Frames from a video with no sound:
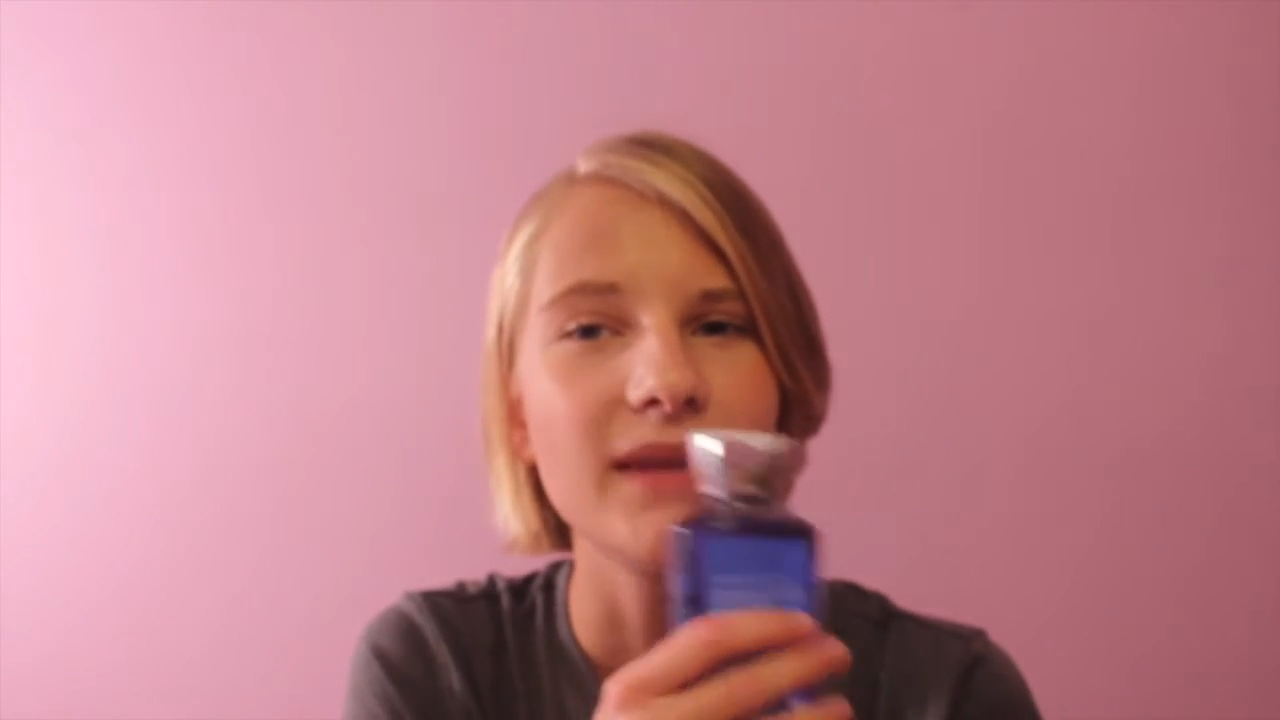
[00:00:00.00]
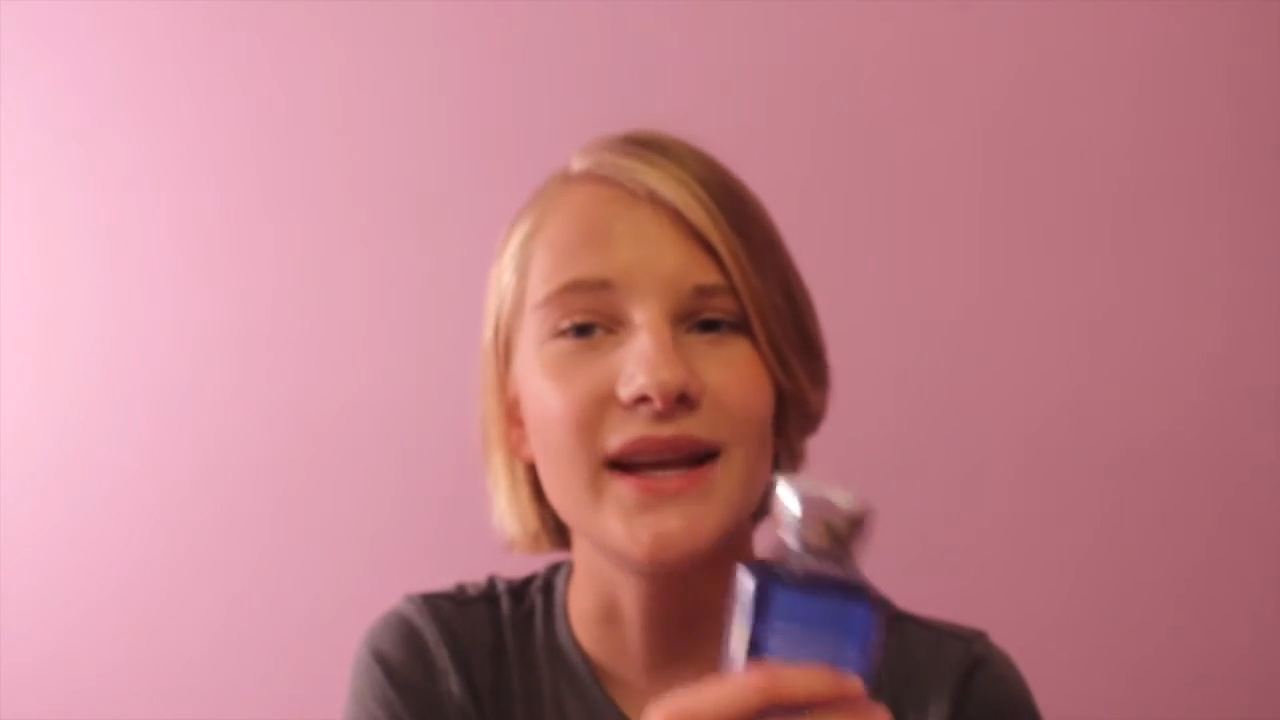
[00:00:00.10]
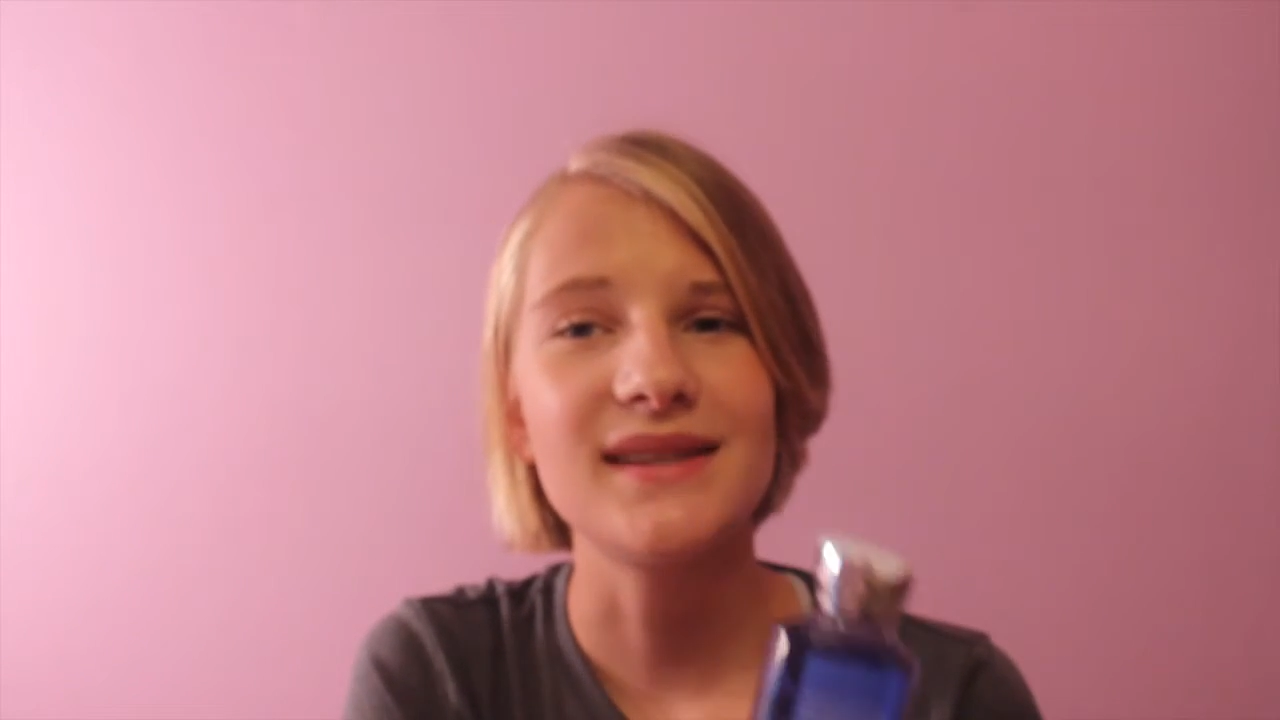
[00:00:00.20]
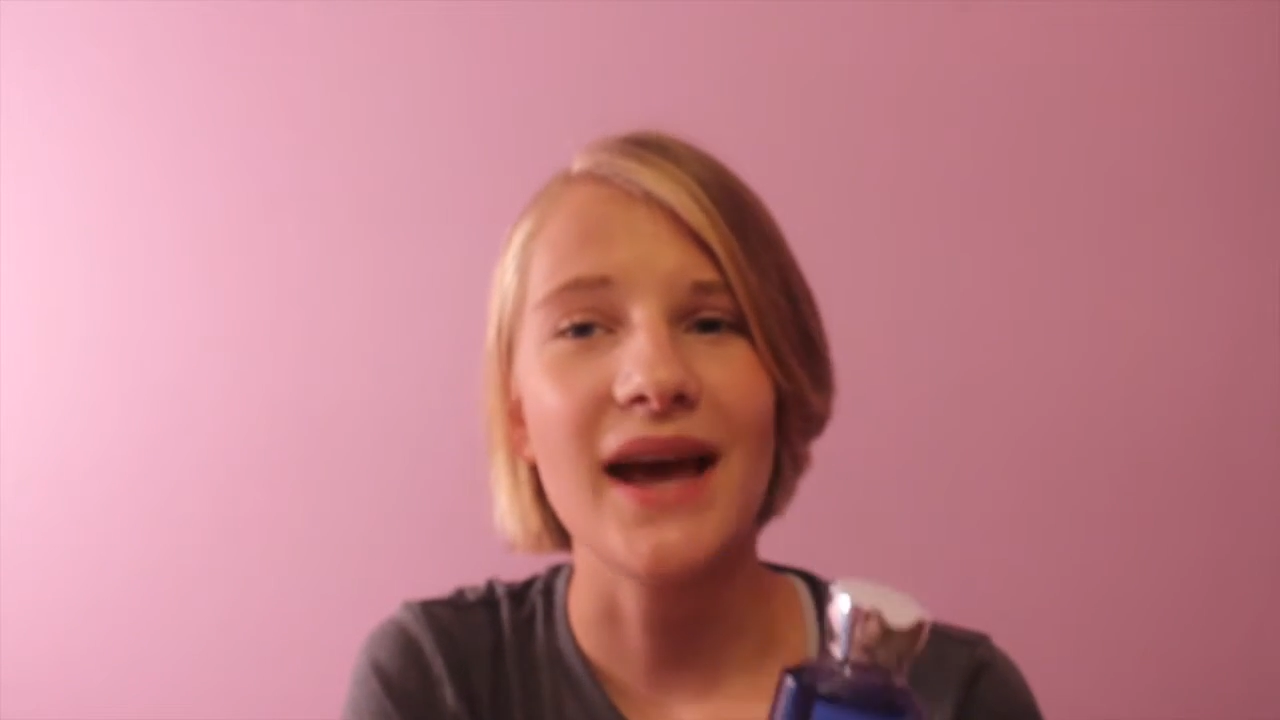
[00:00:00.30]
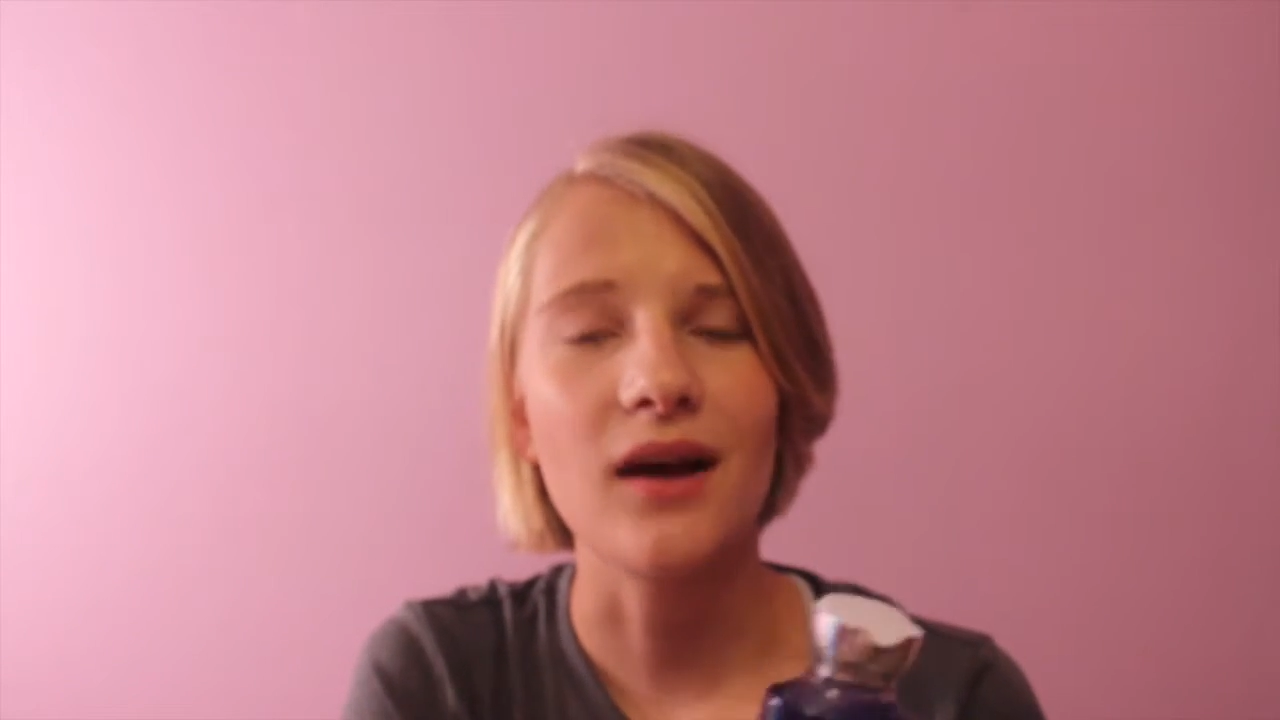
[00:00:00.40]

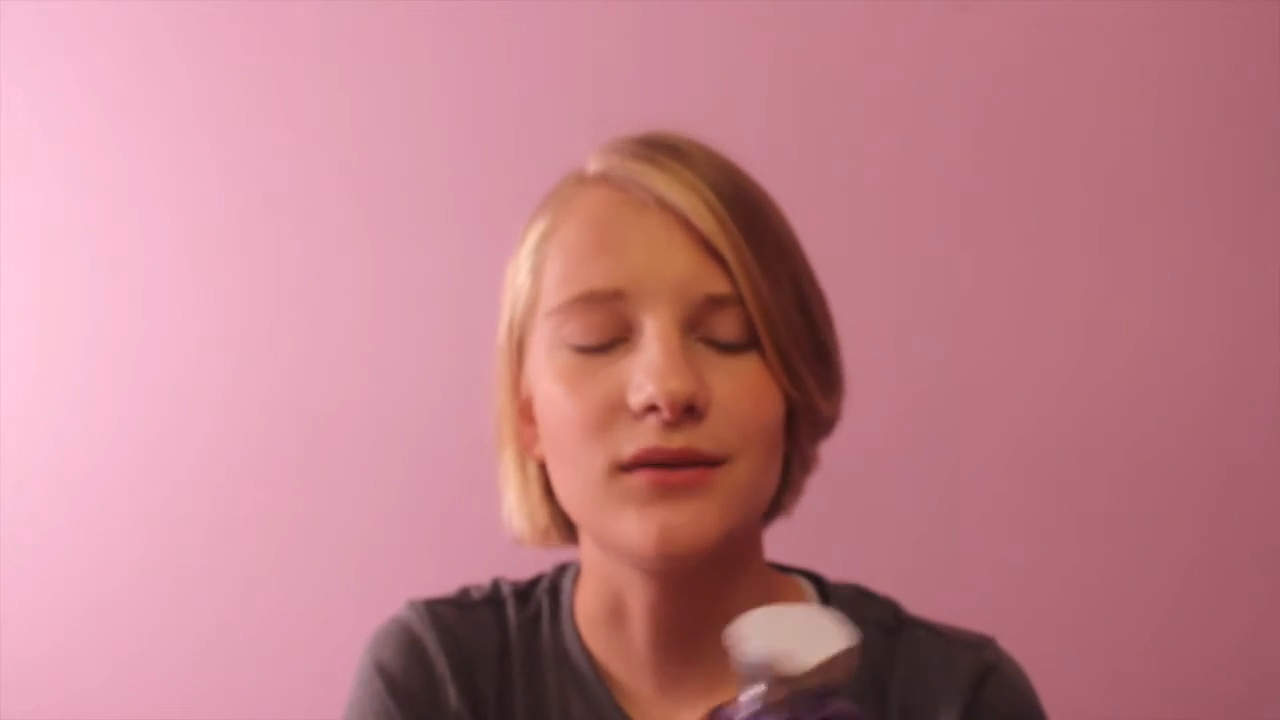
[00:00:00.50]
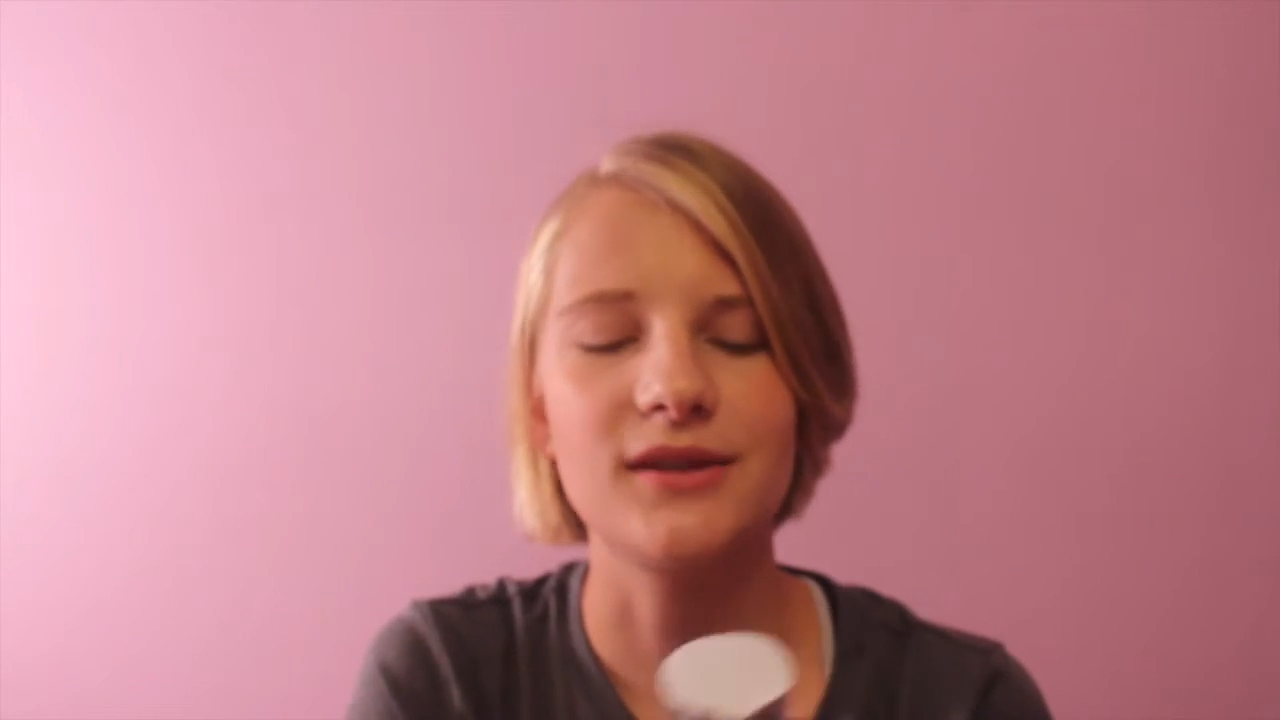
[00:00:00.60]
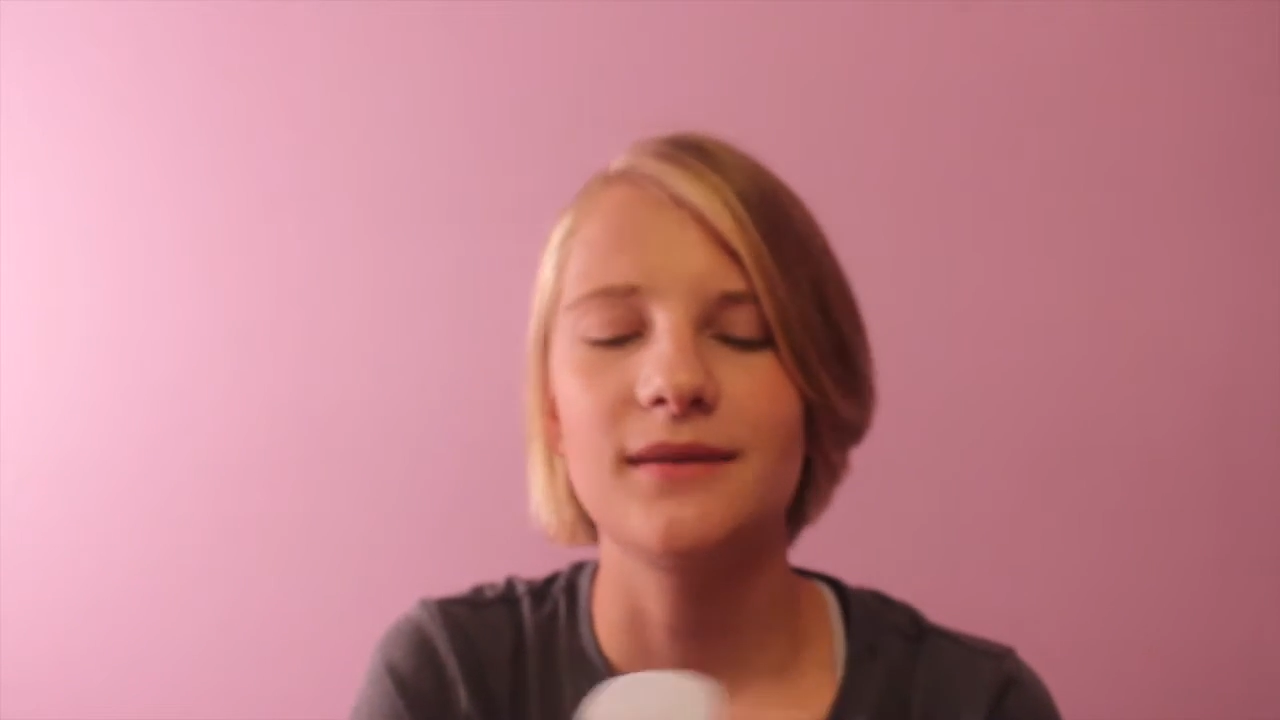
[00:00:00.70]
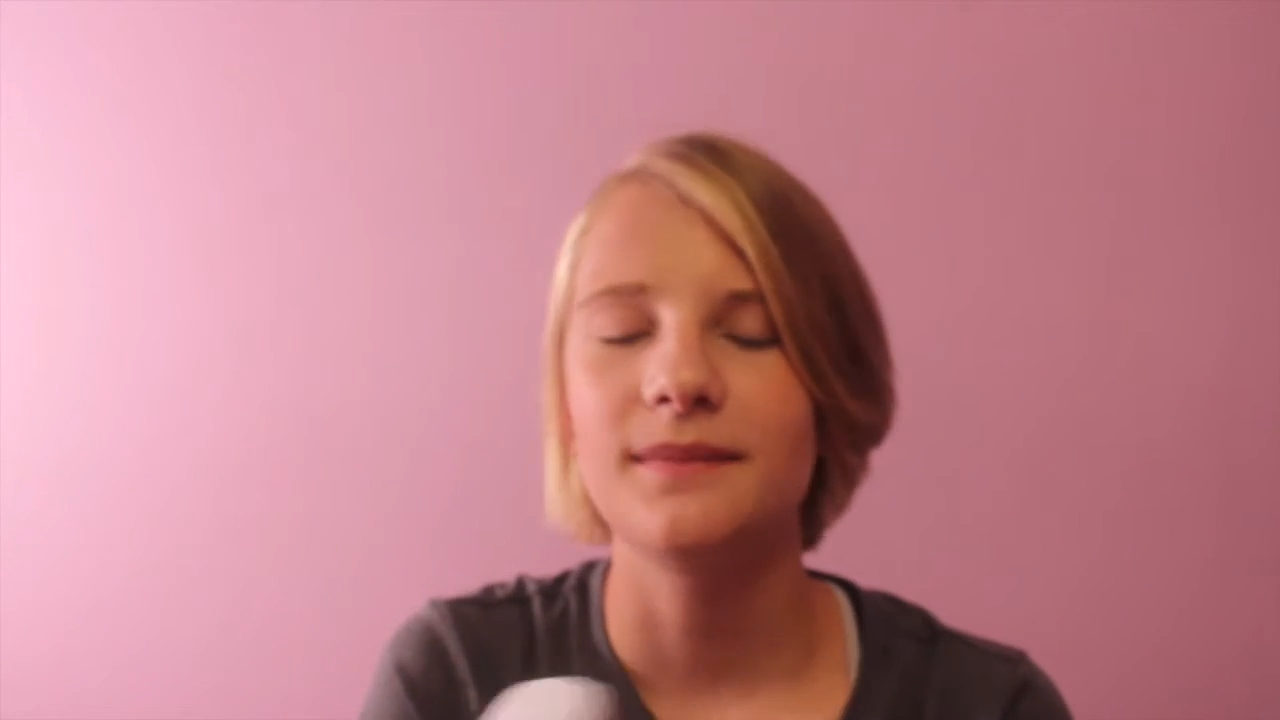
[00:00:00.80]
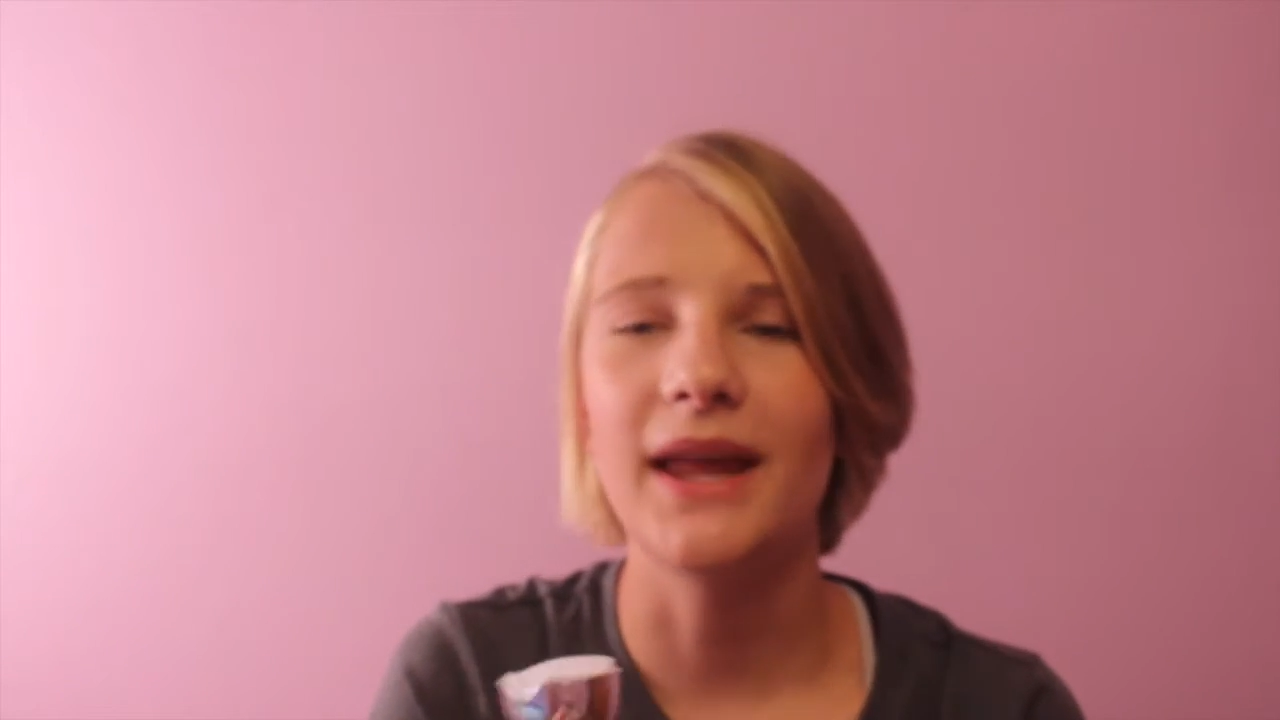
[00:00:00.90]
it sounds,